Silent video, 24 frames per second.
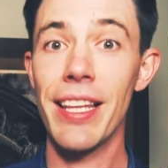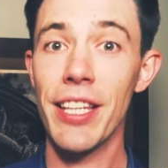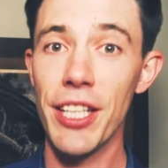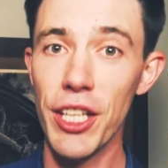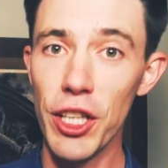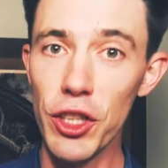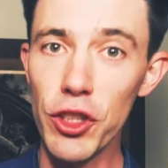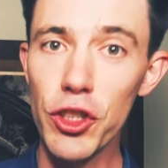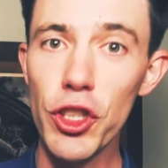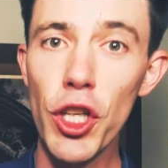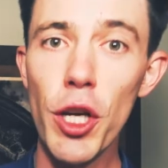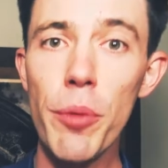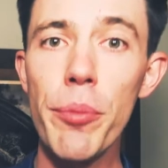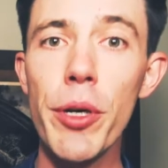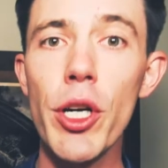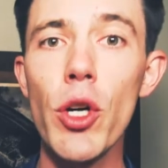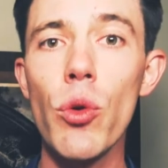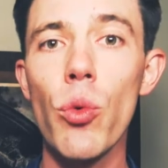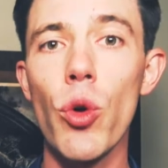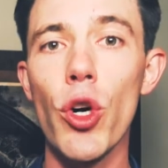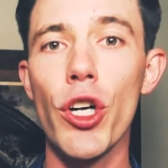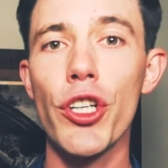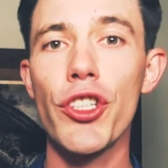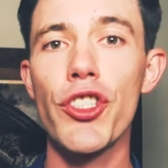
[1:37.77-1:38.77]
The
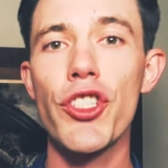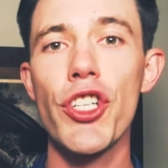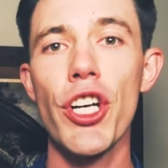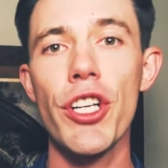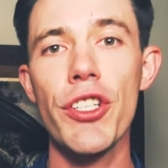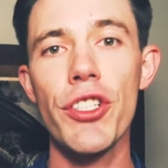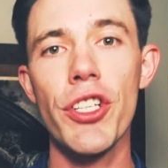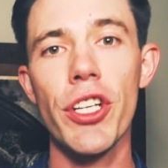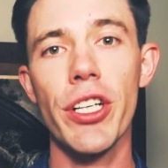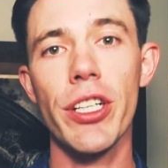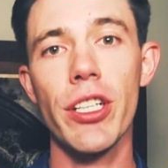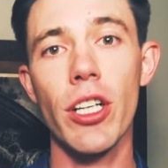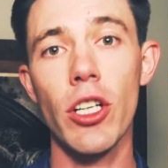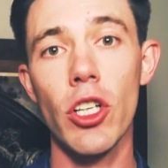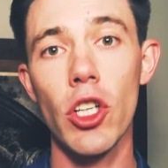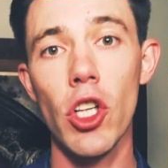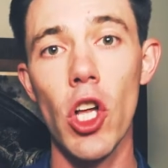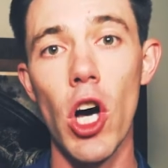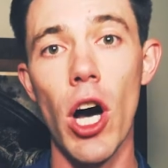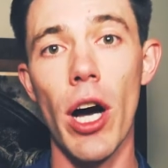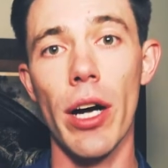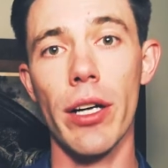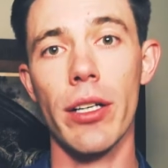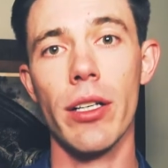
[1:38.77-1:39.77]
altimeter works just like a
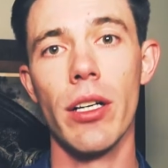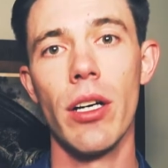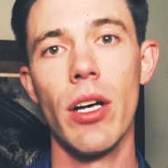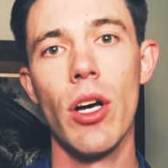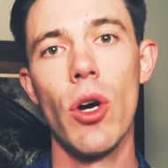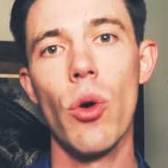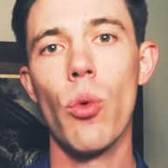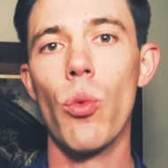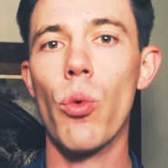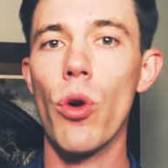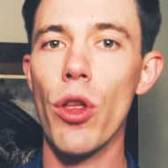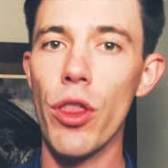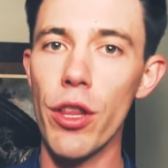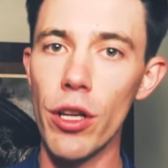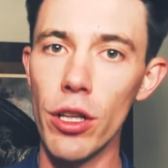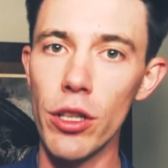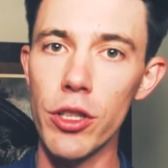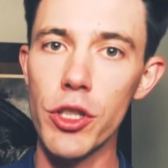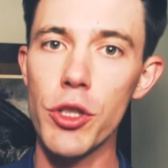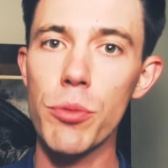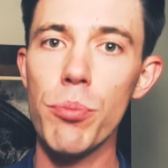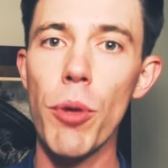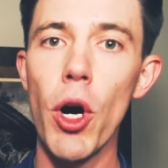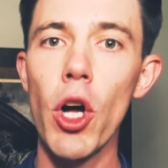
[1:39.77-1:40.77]
clock, where
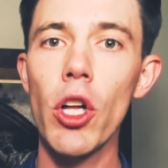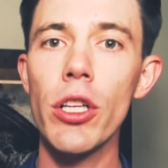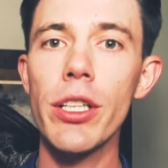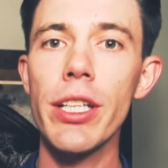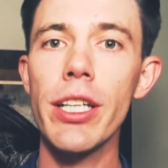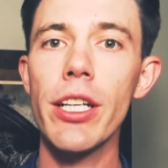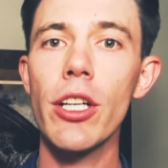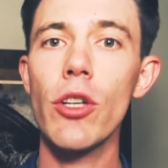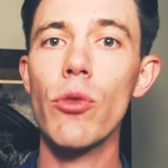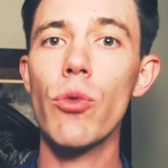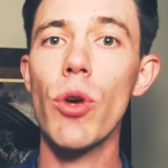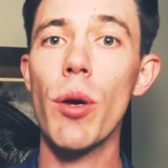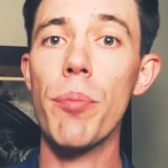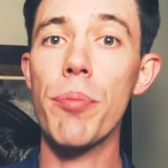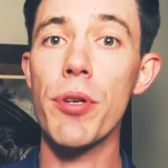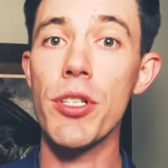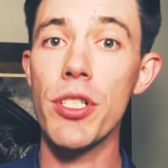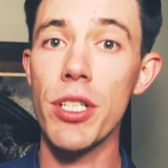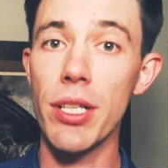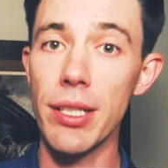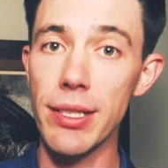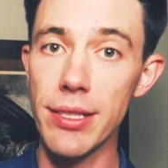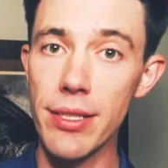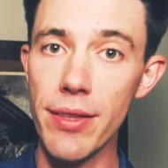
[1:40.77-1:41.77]
the small needle
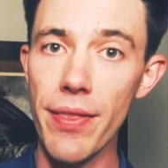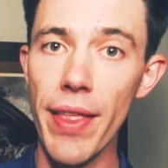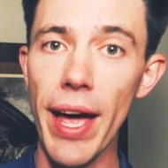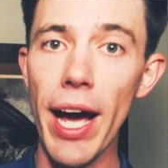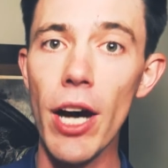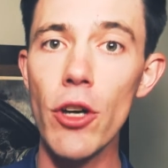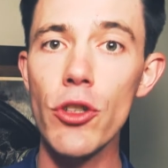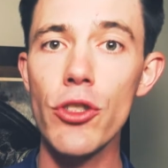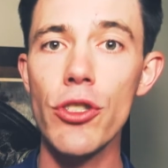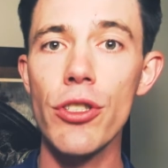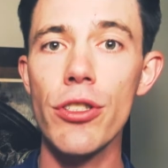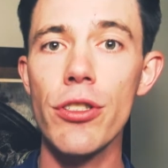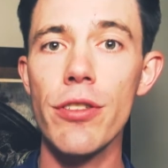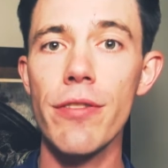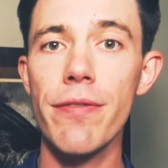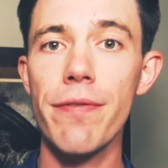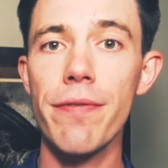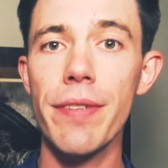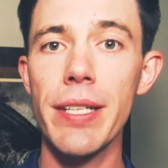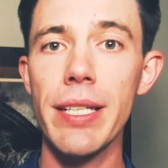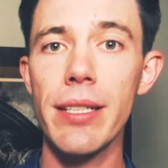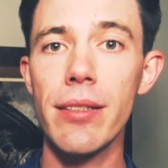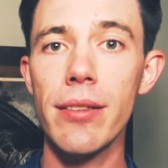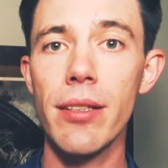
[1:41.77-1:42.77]
represents thousands
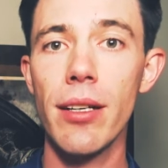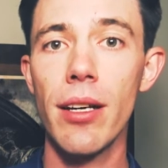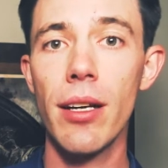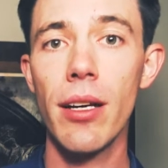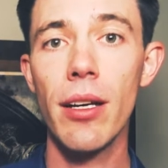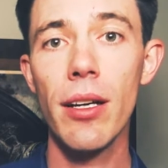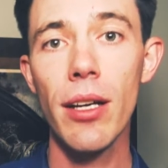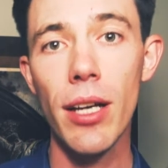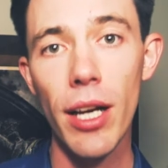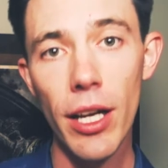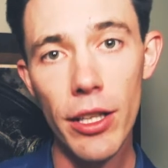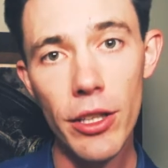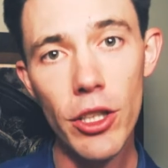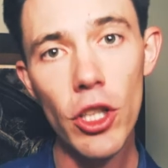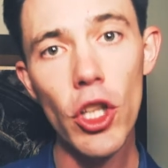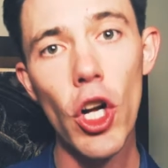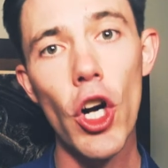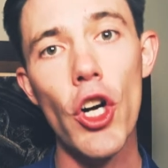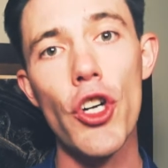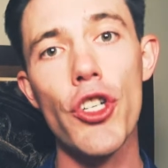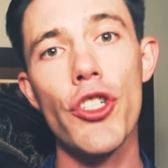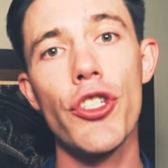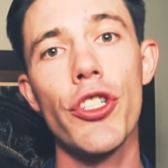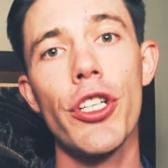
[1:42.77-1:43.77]
of feet and the
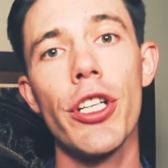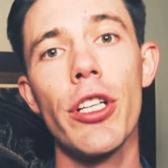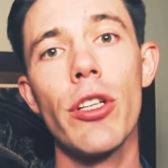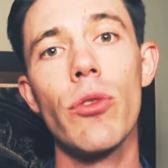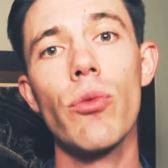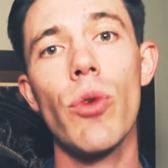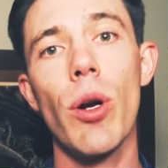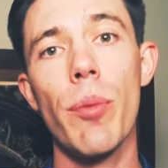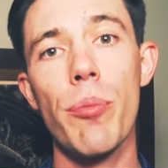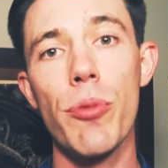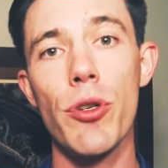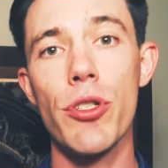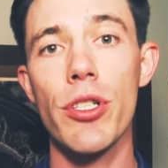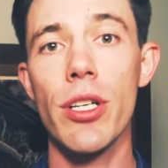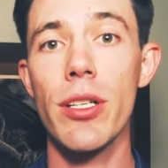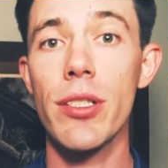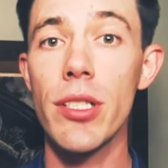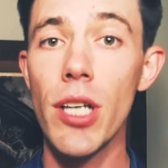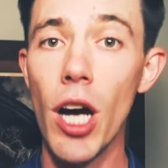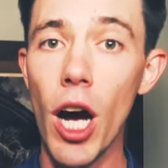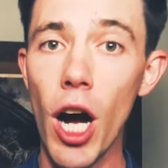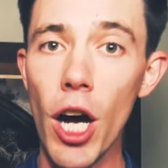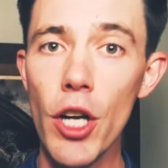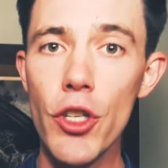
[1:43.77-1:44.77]
large needle
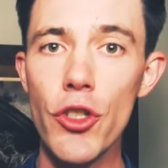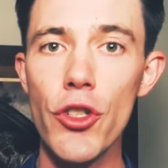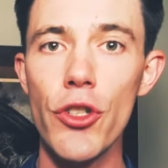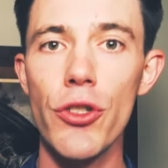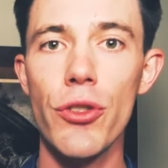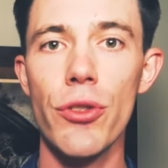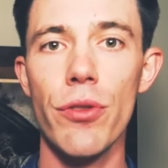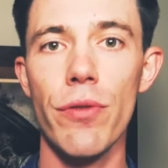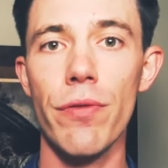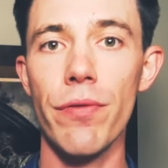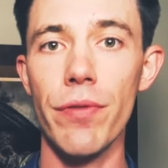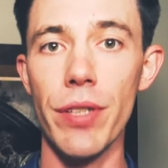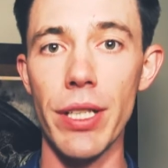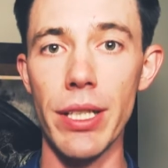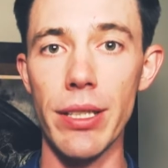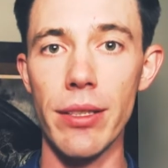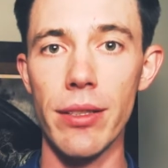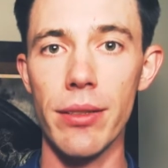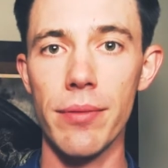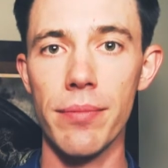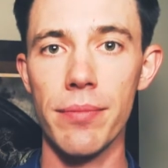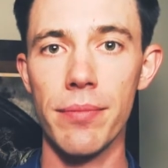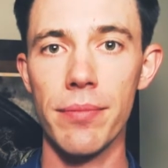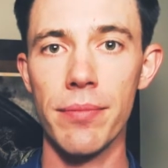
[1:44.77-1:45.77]
represents hundreds of
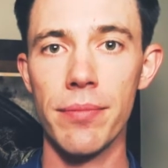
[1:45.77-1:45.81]
feet.